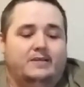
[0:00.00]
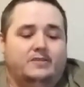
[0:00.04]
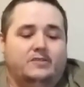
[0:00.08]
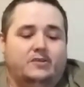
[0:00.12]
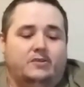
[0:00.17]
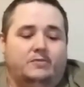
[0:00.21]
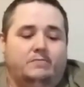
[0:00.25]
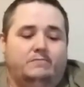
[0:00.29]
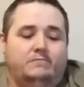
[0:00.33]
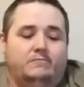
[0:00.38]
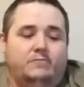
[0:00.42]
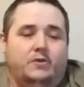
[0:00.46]

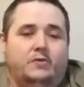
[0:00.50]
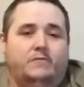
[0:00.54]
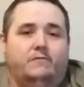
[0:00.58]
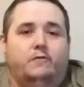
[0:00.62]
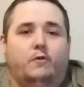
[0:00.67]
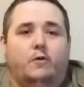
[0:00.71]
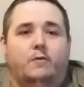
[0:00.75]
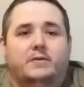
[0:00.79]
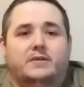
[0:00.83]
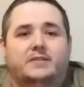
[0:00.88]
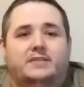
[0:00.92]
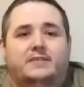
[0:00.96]
So, look
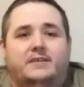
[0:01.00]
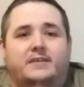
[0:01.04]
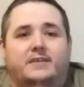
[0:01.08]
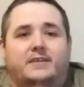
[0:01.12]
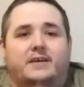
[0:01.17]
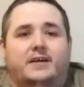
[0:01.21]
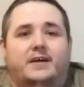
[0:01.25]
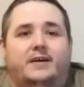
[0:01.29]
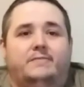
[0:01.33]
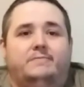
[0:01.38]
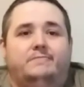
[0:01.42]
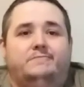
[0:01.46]
forward to
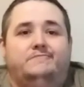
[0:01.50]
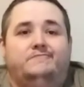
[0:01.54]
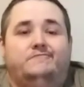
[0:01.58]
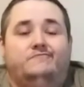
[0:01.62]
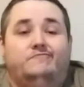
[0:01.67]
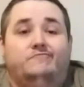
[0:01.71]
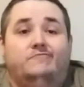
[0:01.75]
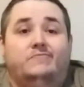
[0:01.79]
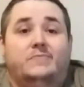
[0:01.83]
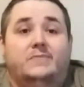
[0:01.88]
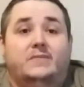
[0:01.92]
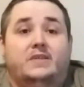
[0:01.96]
the
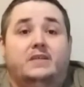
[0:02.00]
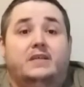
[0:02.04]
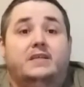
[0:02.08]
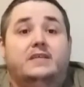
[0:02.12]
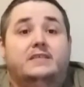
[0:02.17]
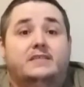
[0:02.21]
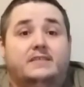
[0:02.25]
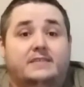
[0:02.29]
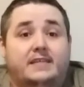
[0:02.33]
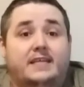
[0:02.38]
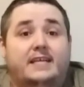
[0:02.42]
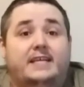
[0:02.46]

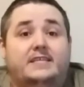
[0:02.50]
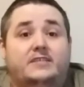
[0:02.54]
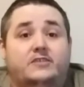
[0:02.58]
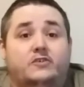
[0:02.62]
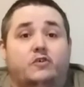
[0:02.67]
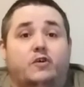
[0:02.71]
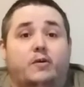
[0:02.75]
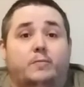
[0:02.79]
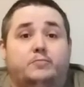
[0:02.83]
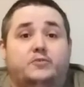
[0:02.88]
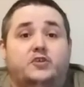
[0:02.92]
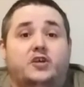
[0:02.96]
sticky
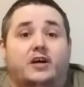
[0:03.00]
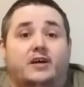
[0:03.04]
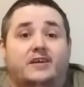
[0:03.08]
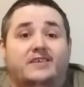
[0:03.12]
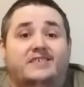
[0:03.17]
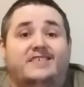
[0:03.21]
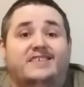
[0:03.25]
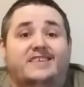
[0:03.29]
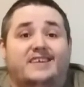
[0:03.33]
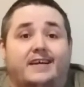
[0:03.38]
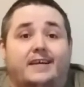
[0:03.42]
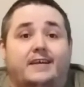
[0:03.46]
syrup
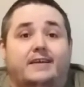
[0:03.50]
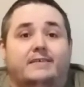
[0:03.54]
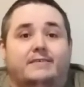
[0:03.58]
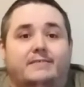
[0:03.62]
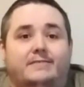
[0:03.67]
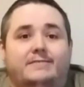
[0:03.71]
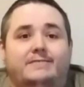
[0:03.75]
chug tonight.